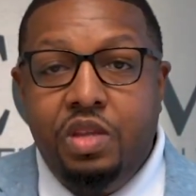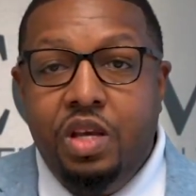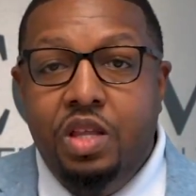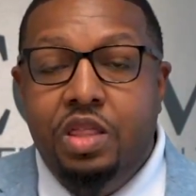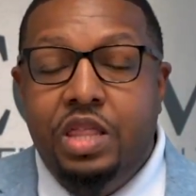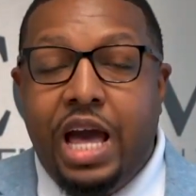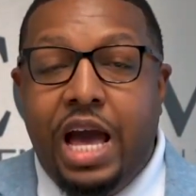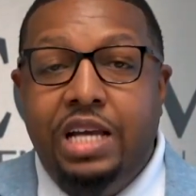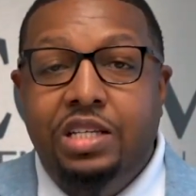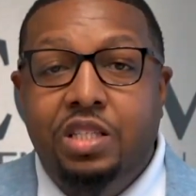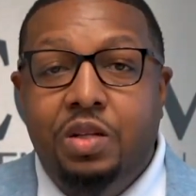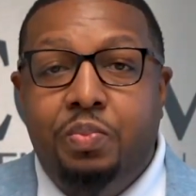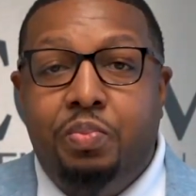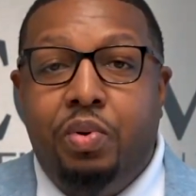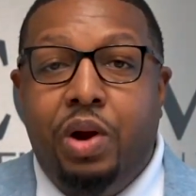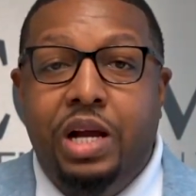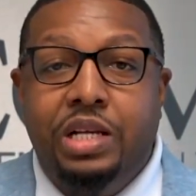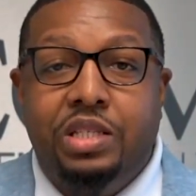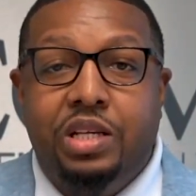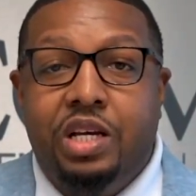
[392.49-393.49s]
that's the
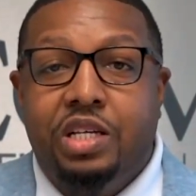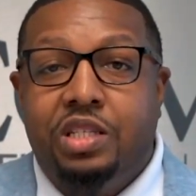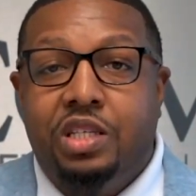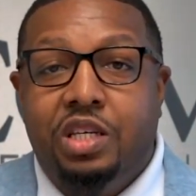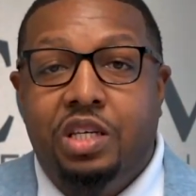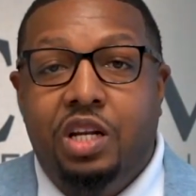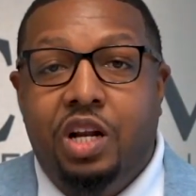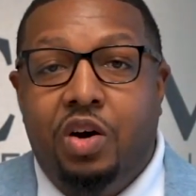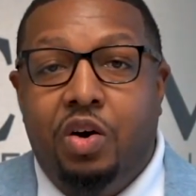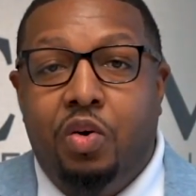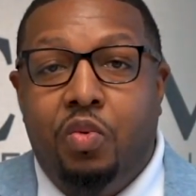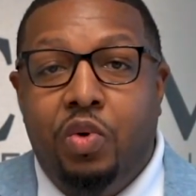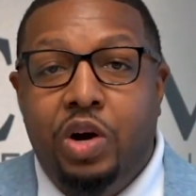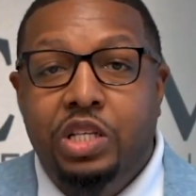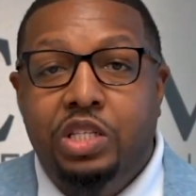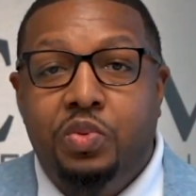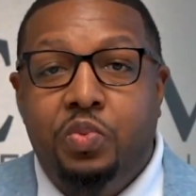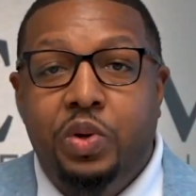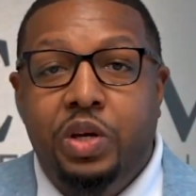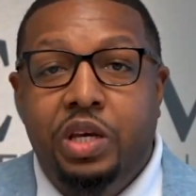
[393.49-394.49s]
process. You know,
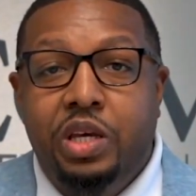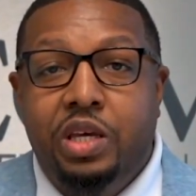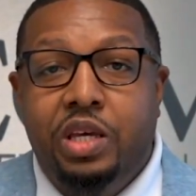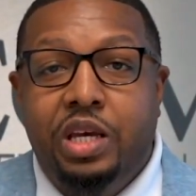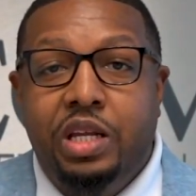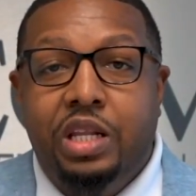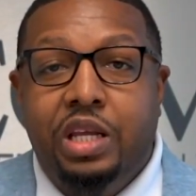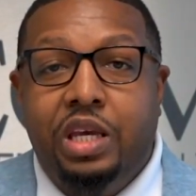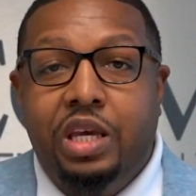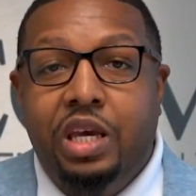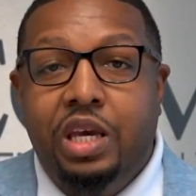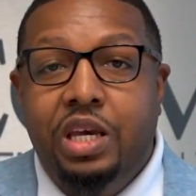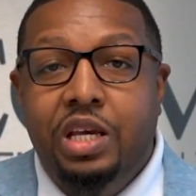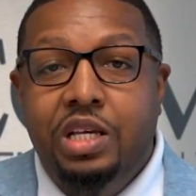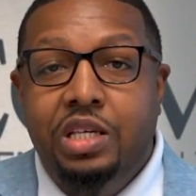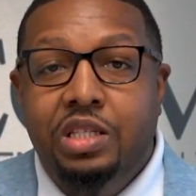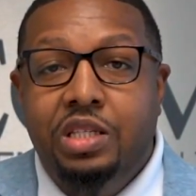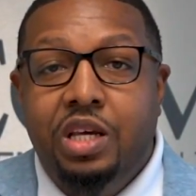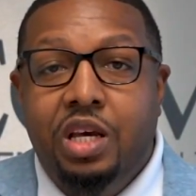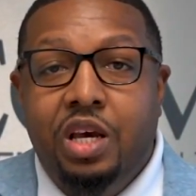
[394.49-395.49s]
once we get the
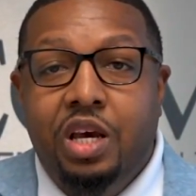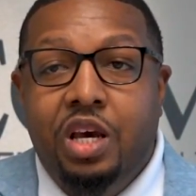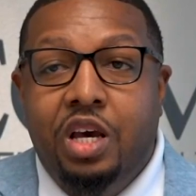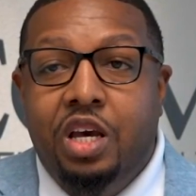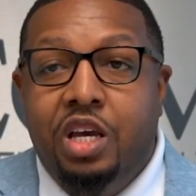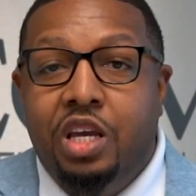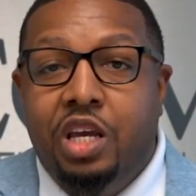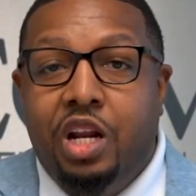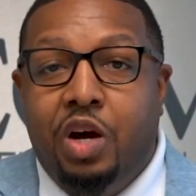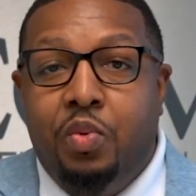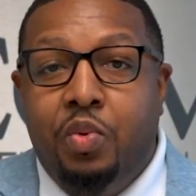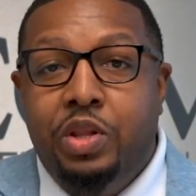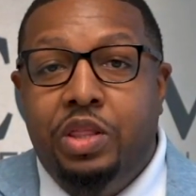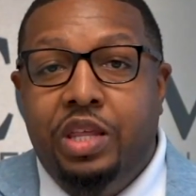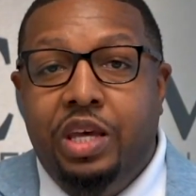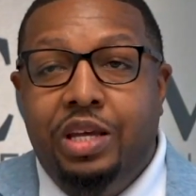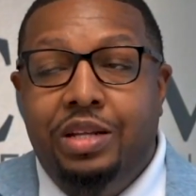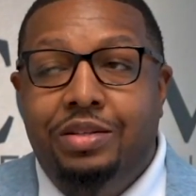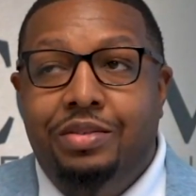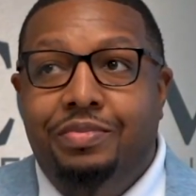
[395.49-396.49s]
keys, you know,
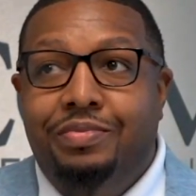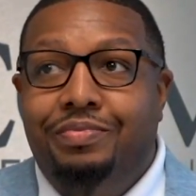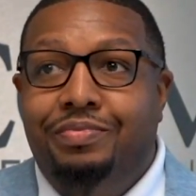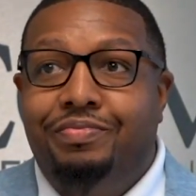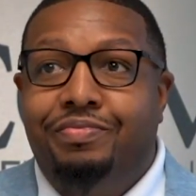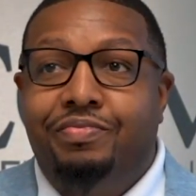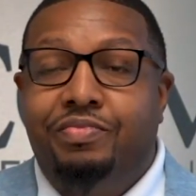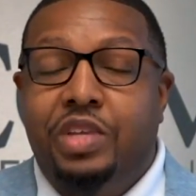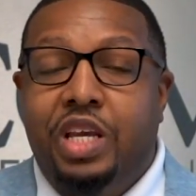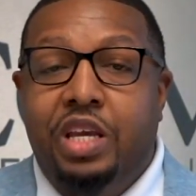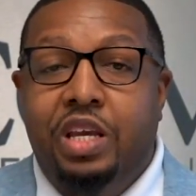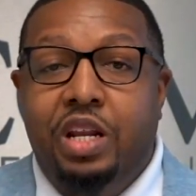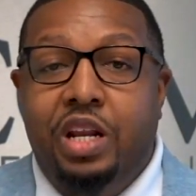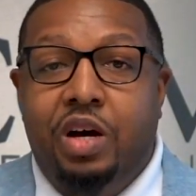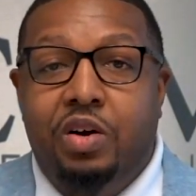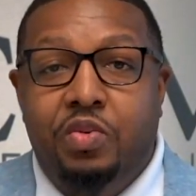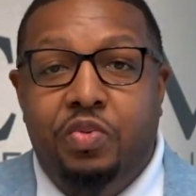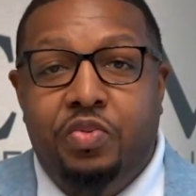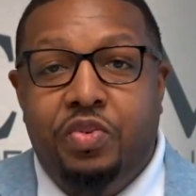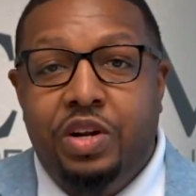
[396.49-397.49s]
within, you
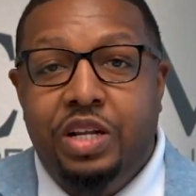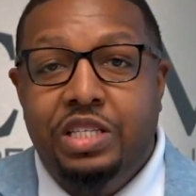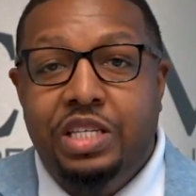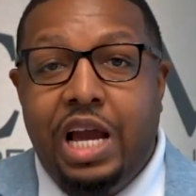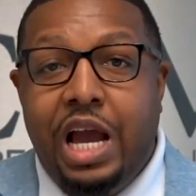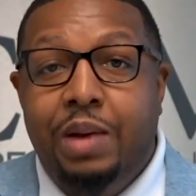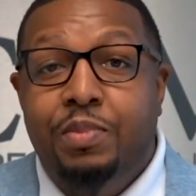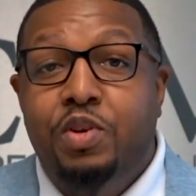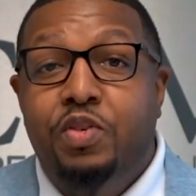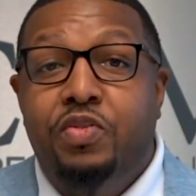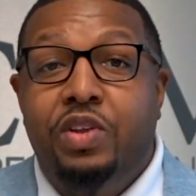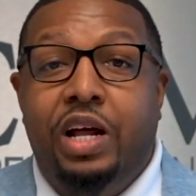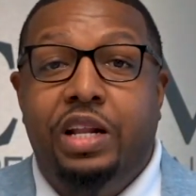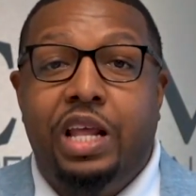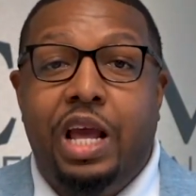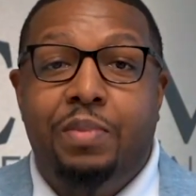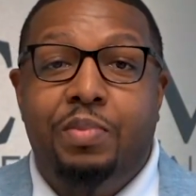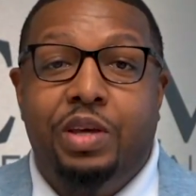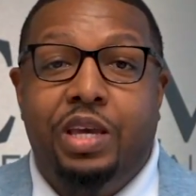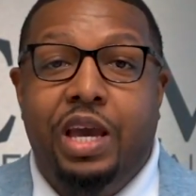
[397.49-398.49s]
know, from the time you fill out
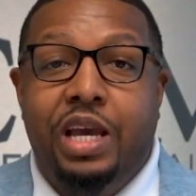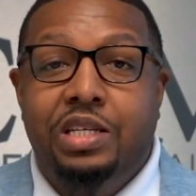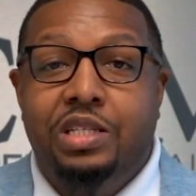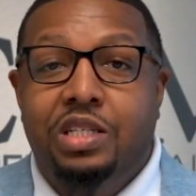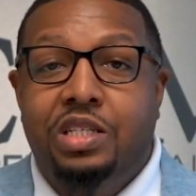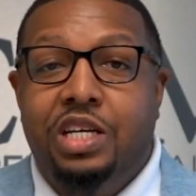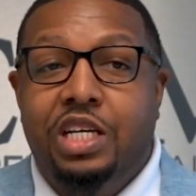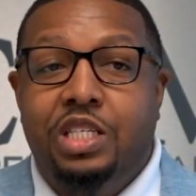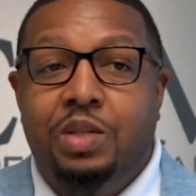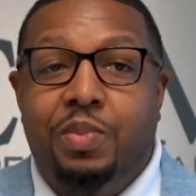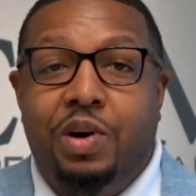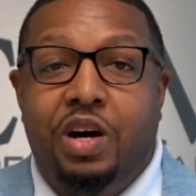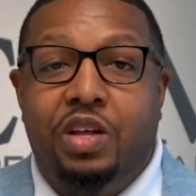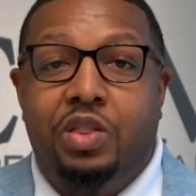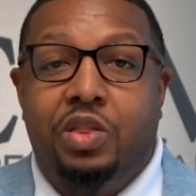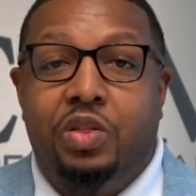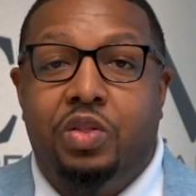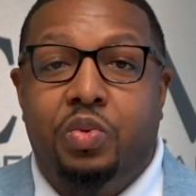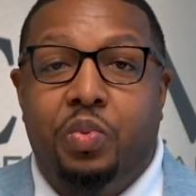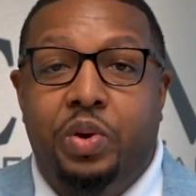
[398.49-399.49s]
the application, takes
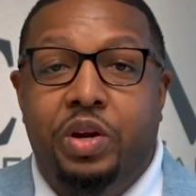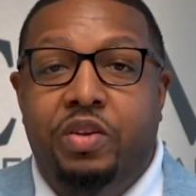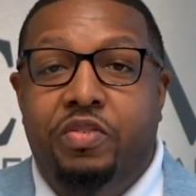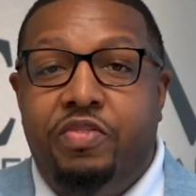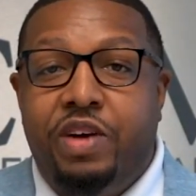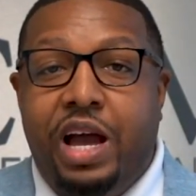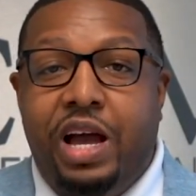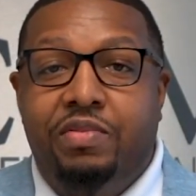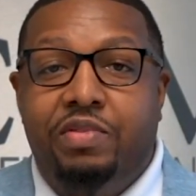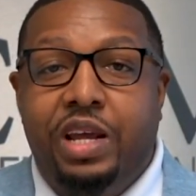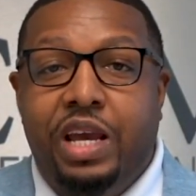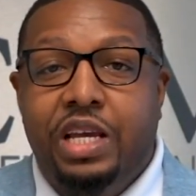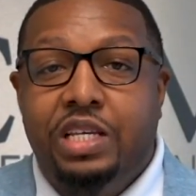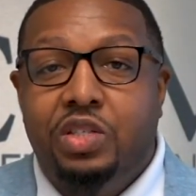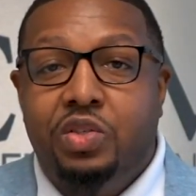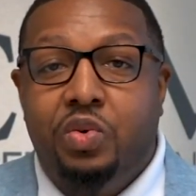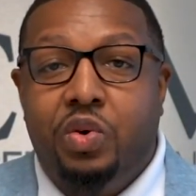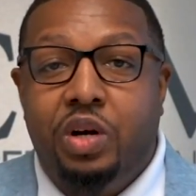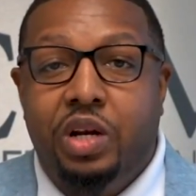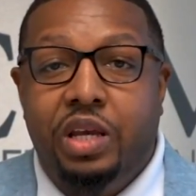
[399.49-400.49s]
about three to five
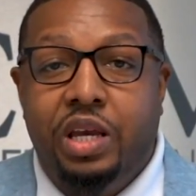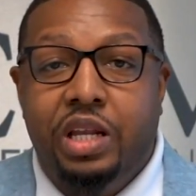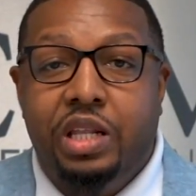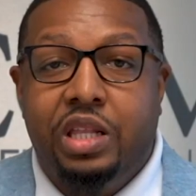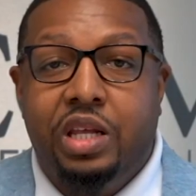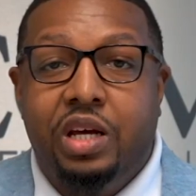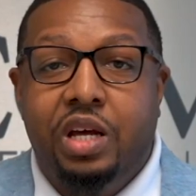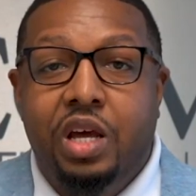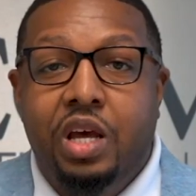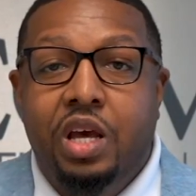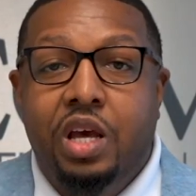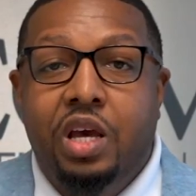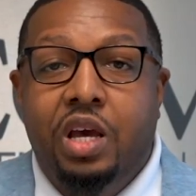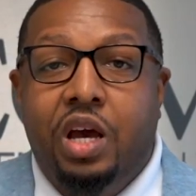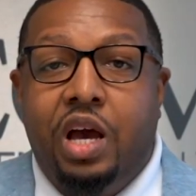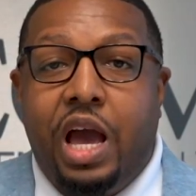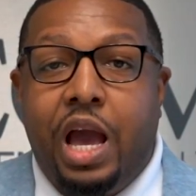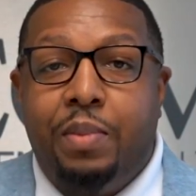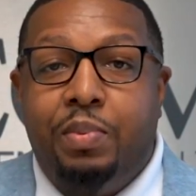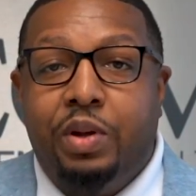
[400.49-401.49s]
days in order to get the
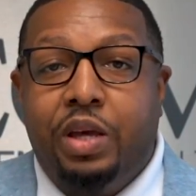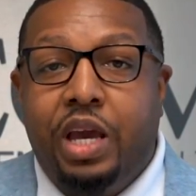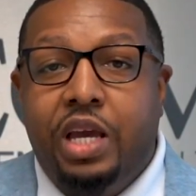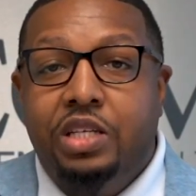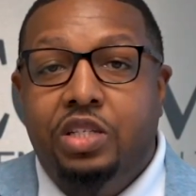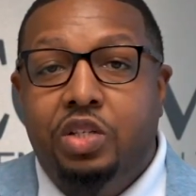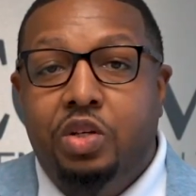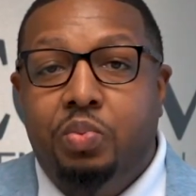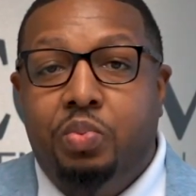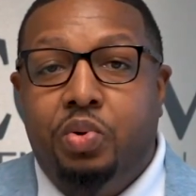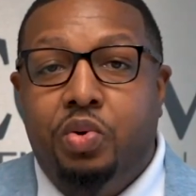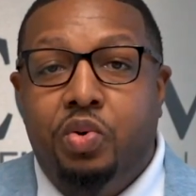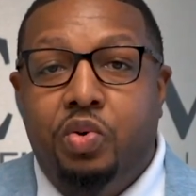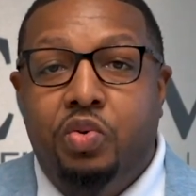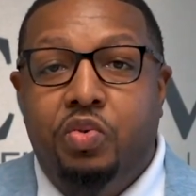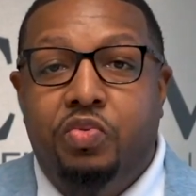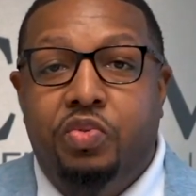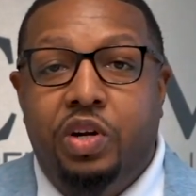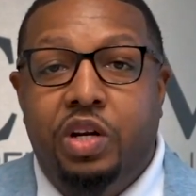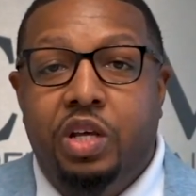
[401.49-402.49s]
application
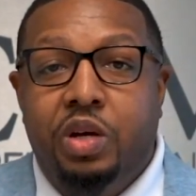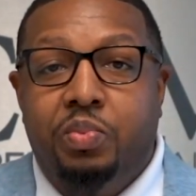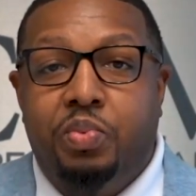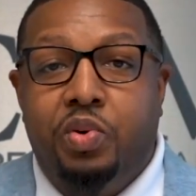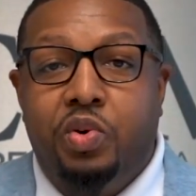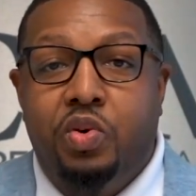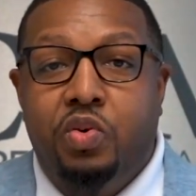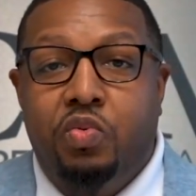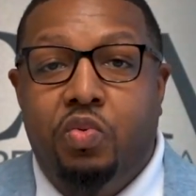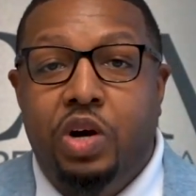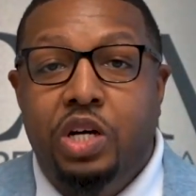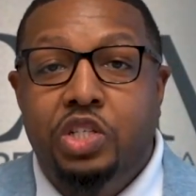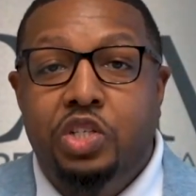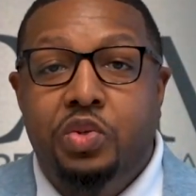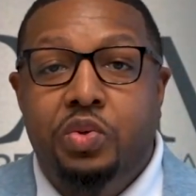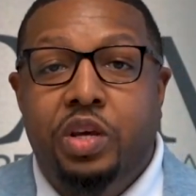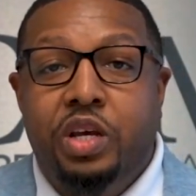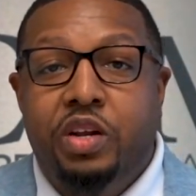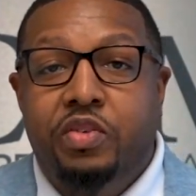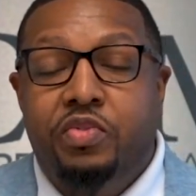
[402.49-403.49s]
approved, fully approved. Once
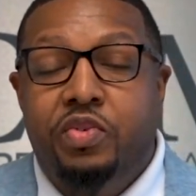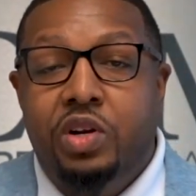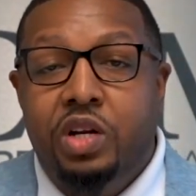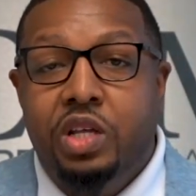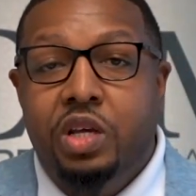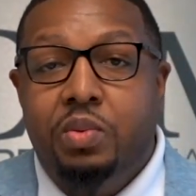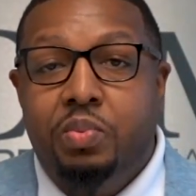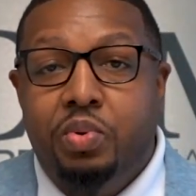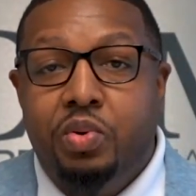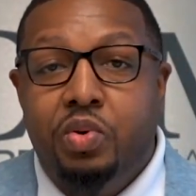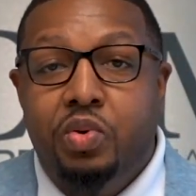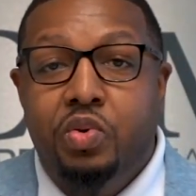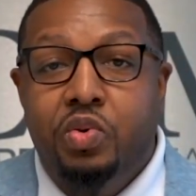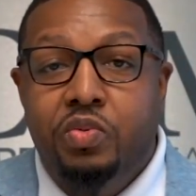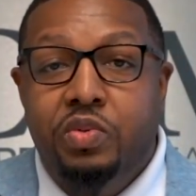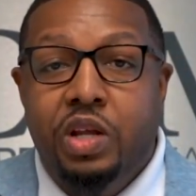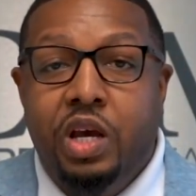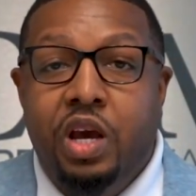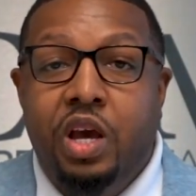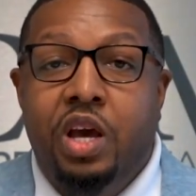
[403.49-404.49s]
you get it fully
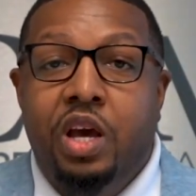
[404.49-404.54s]
approved,